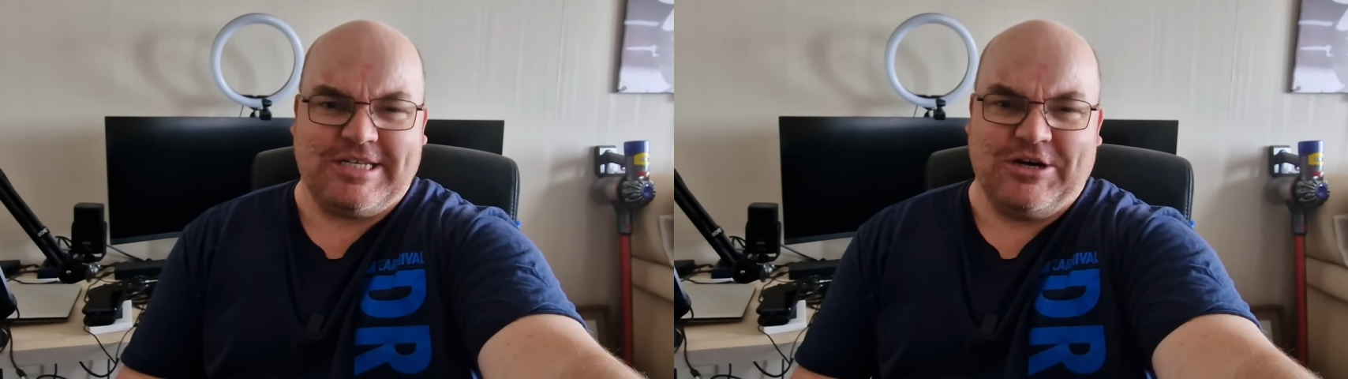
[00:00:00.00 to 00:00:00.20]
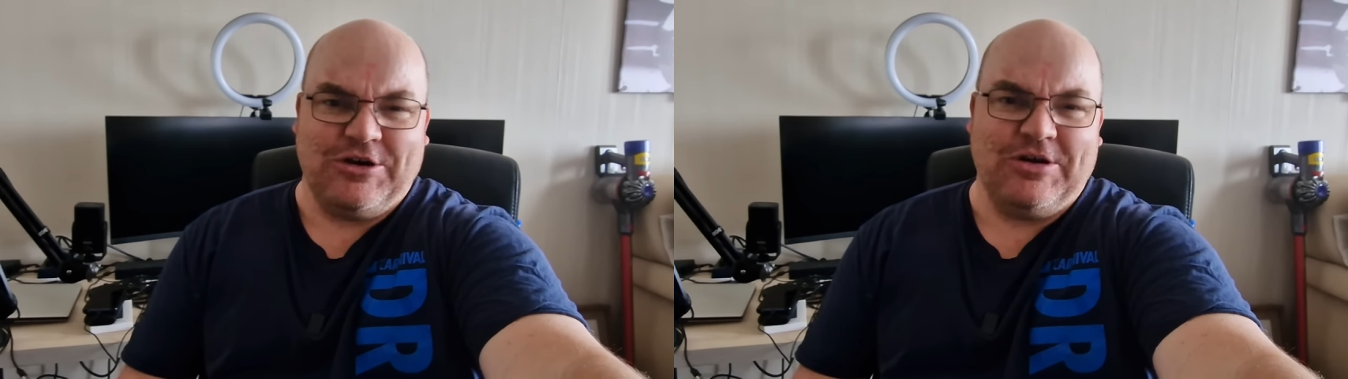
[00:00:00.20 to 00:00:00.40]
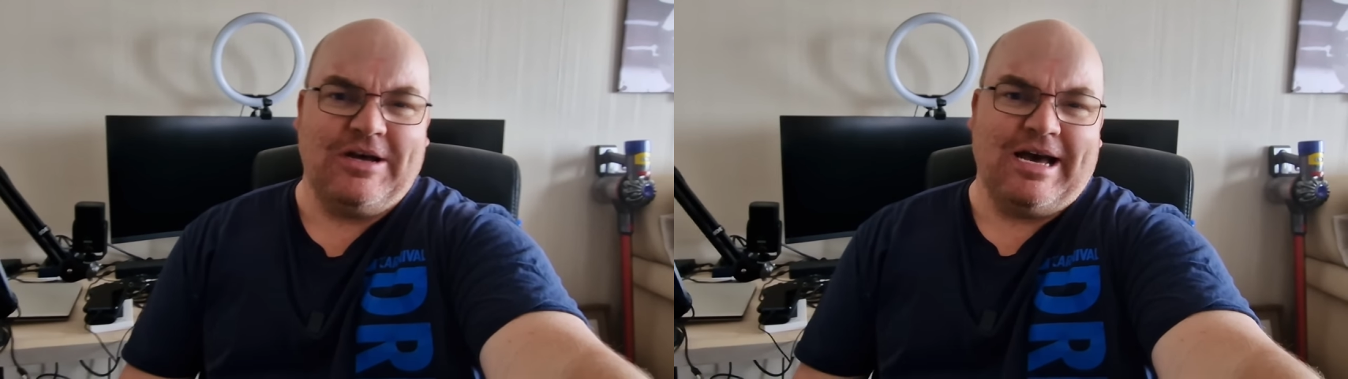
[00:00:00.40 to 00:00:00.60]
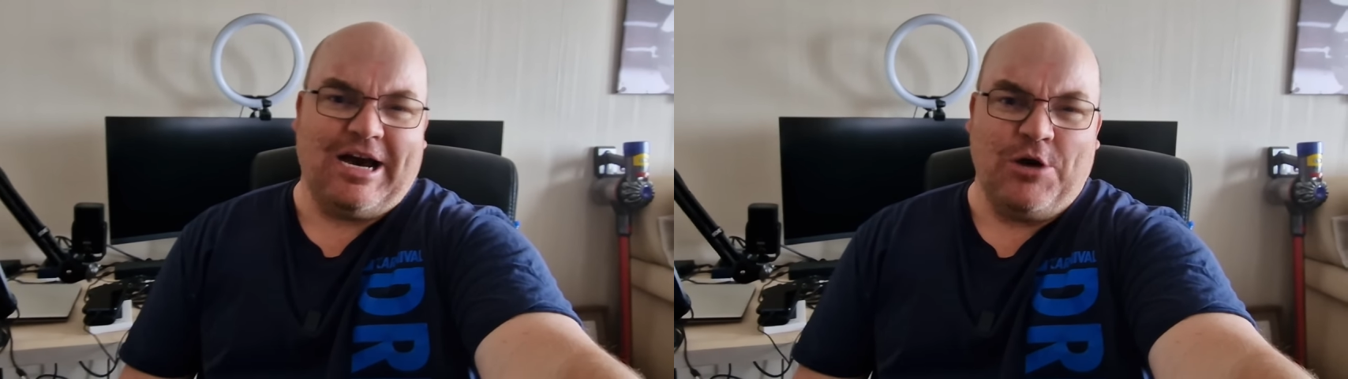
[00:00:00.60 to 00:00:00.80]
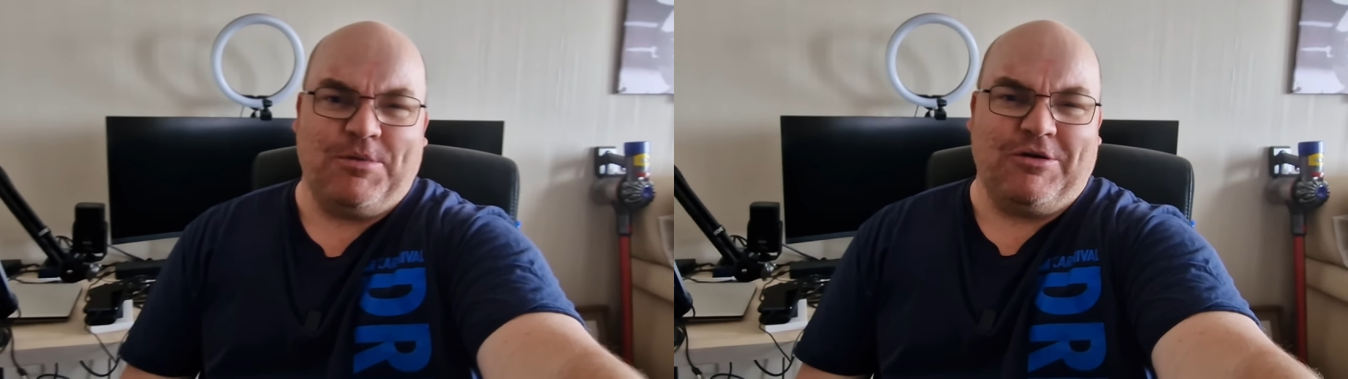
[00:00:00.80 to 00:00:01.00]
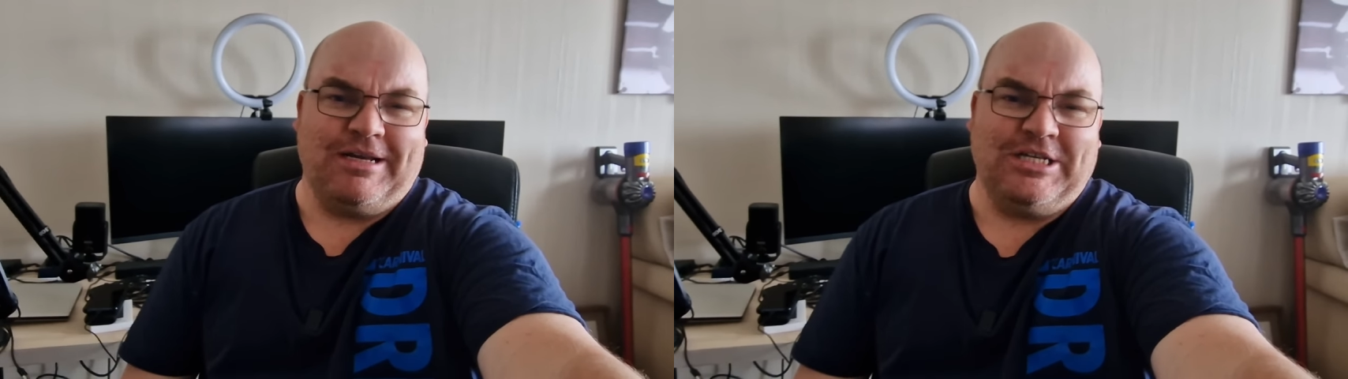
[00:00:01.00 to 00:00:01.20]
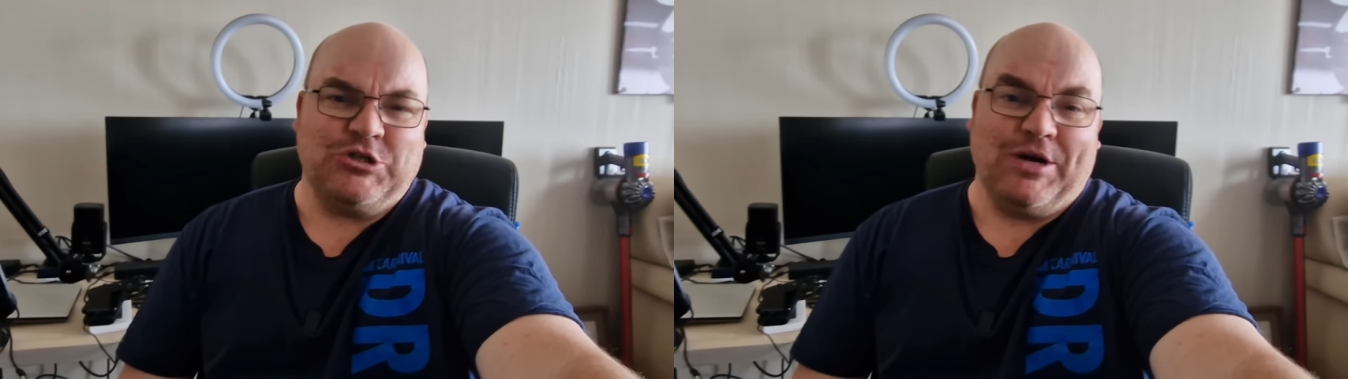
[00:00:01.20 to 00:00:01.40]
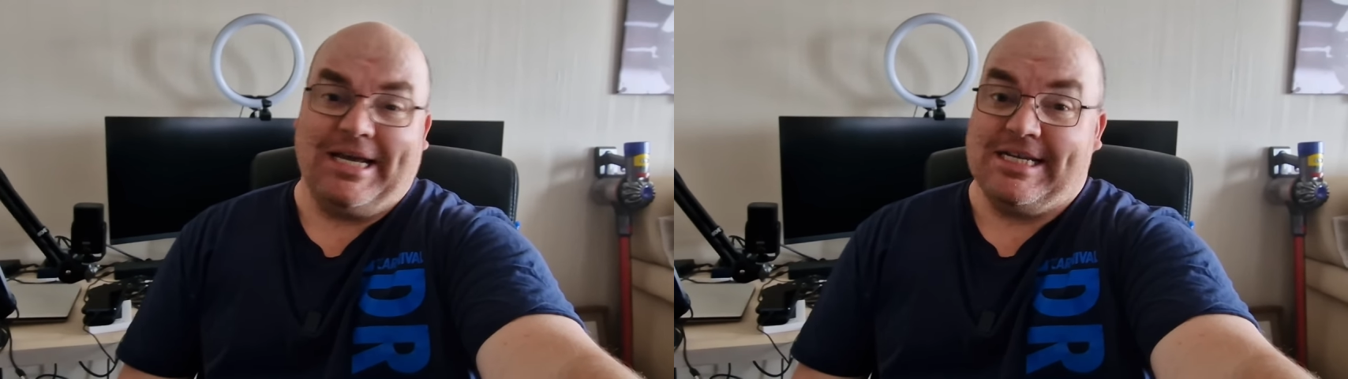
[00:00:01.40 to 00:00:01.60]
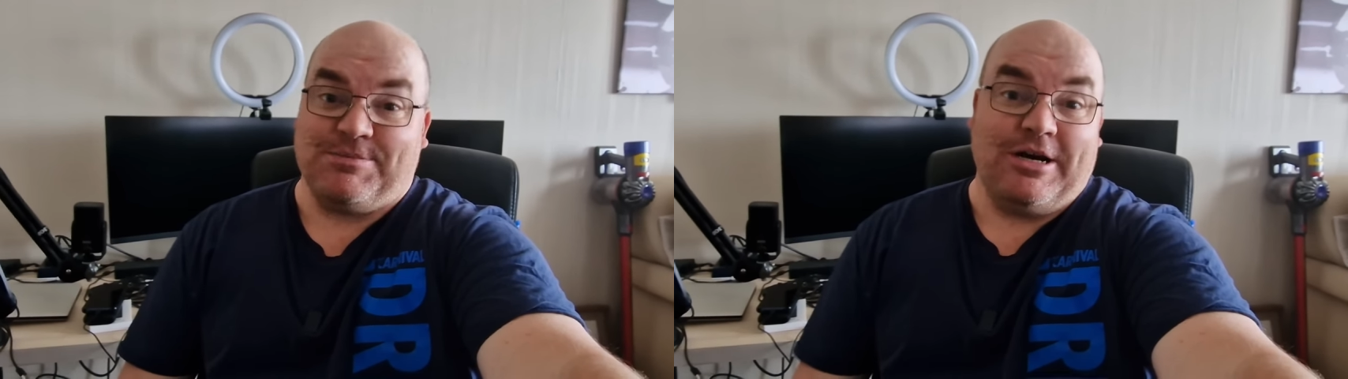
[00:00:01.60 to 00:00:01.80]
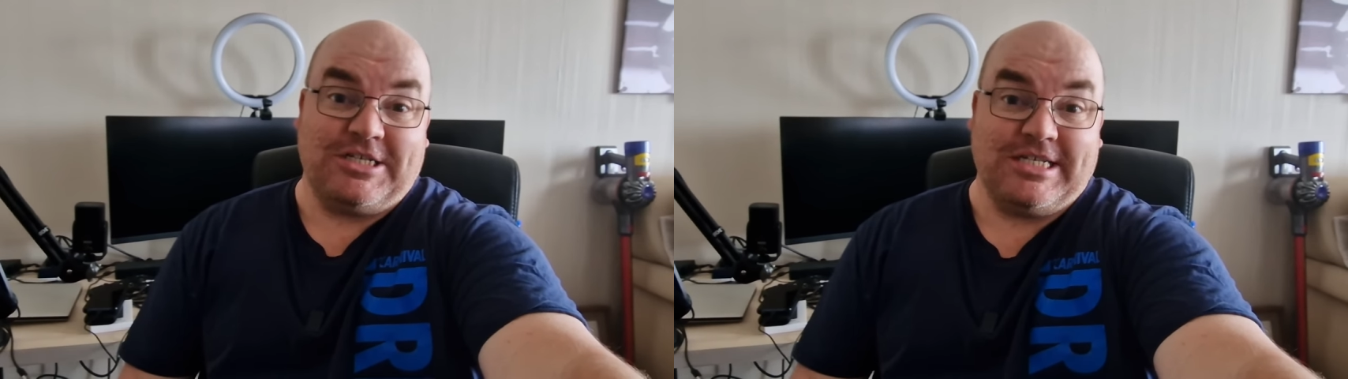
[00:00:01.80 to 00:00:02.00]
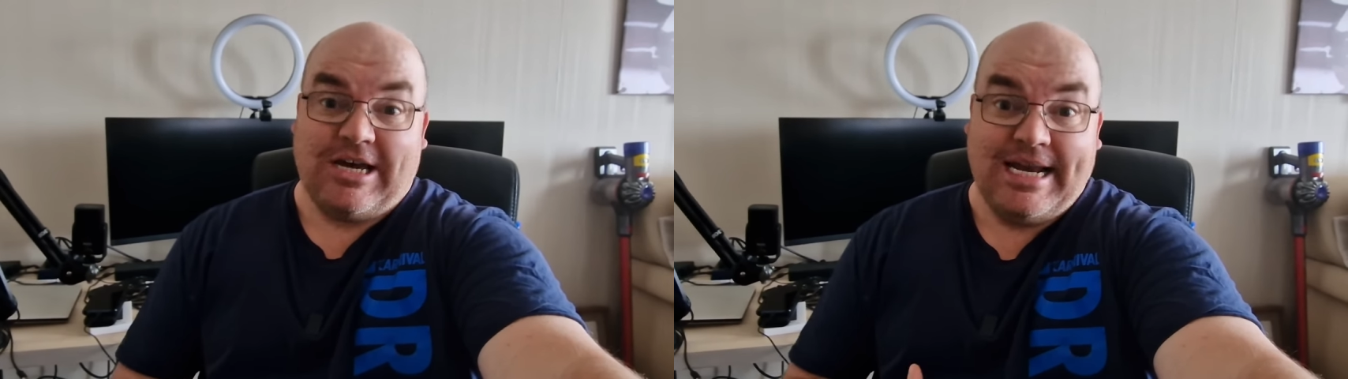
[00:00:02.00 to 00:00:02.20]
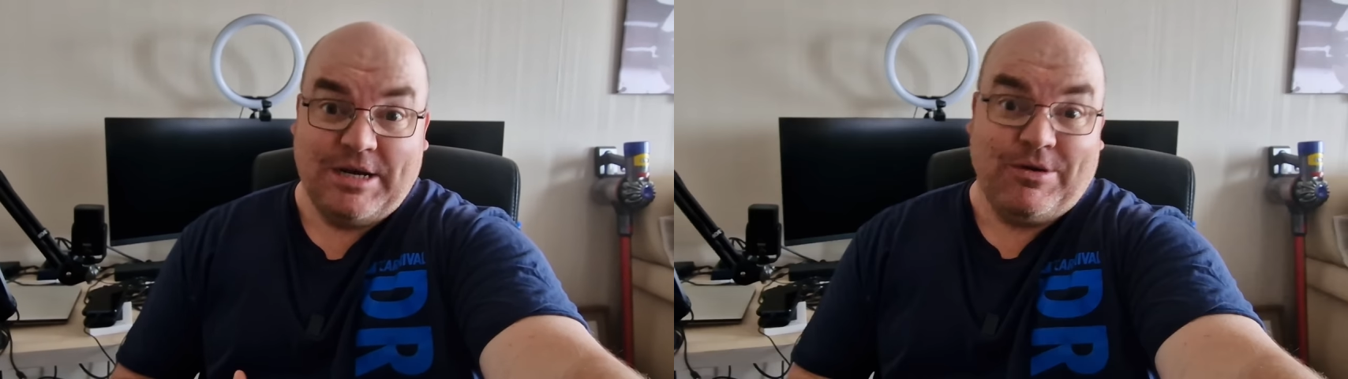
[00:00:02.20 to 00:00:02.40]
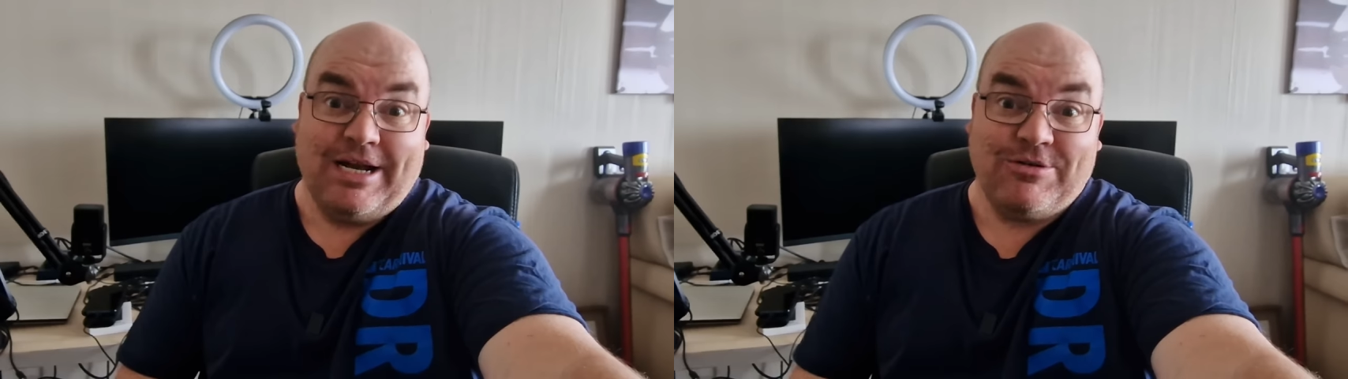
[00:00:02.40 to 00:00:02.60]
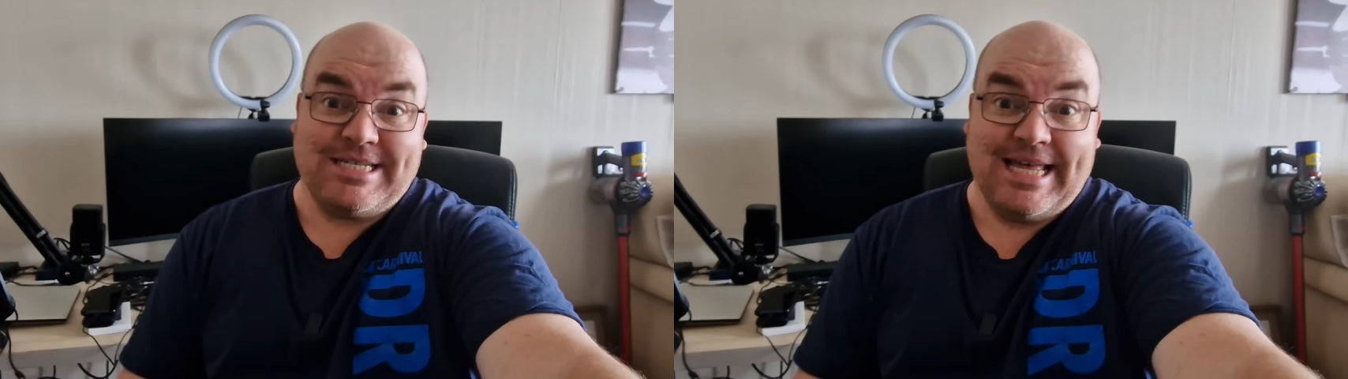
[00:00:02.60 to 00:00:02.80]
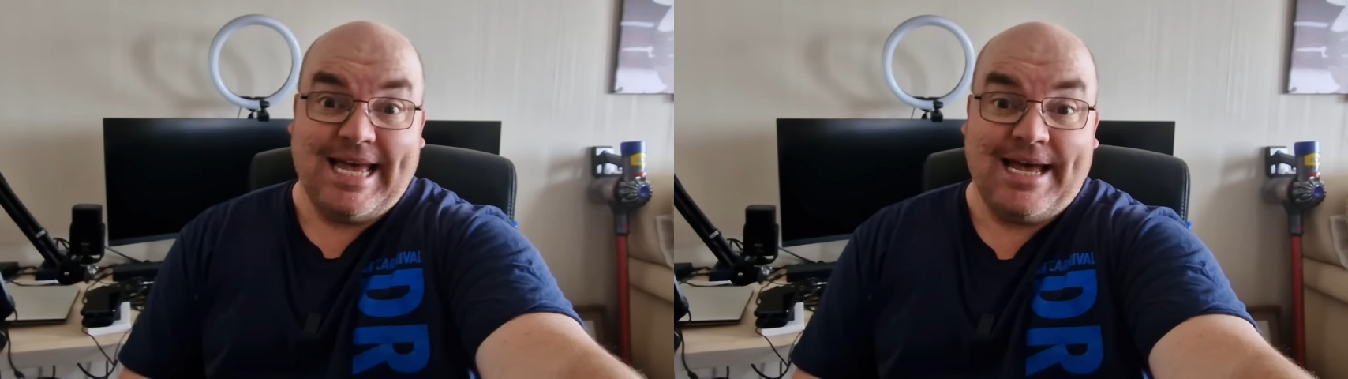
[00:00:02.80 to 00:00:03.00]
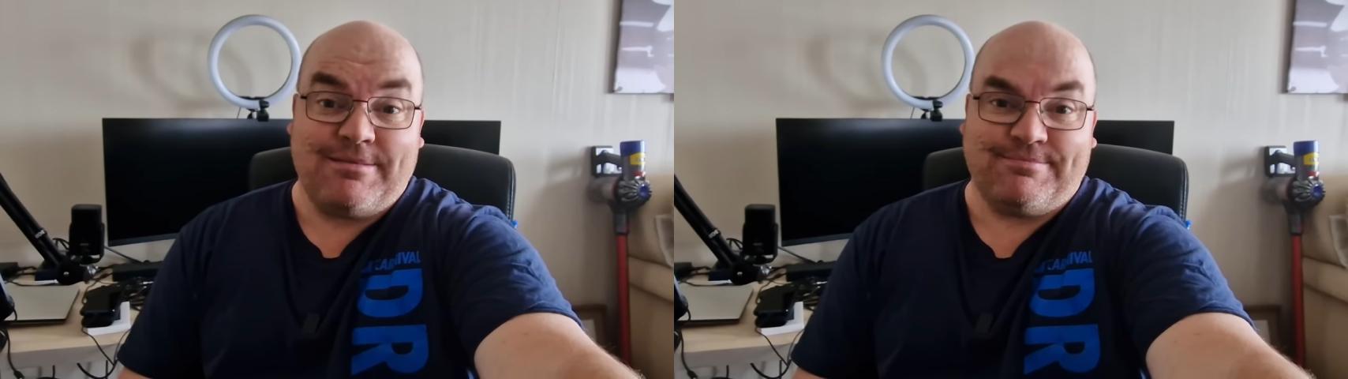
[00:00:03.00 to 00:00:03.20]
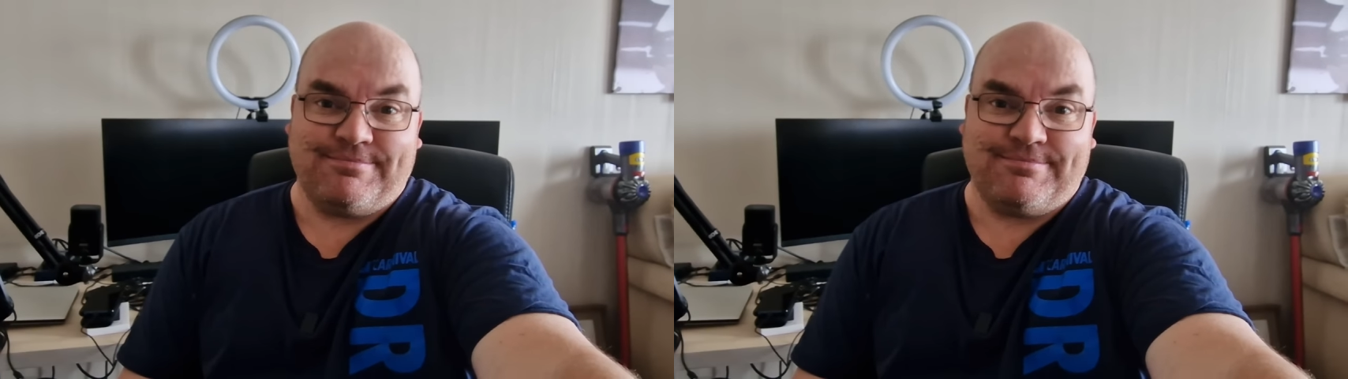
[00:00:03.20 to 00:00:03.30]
so I hope you're enjoying it as much as I did when I was there.